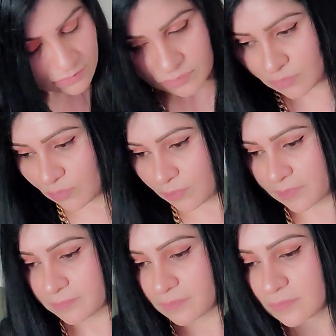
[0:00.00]
you know what,
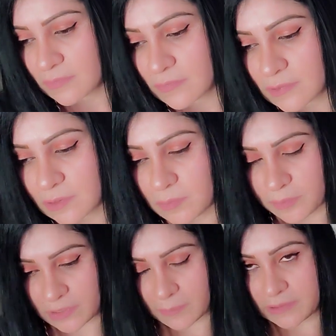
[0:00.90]
Let me
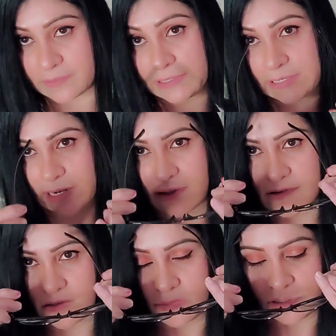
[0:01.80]
put on my reading
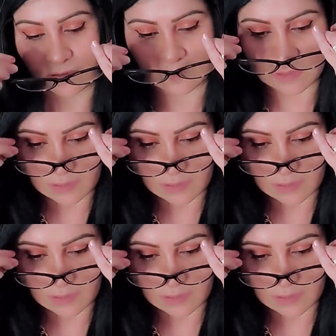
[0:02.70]
glasses because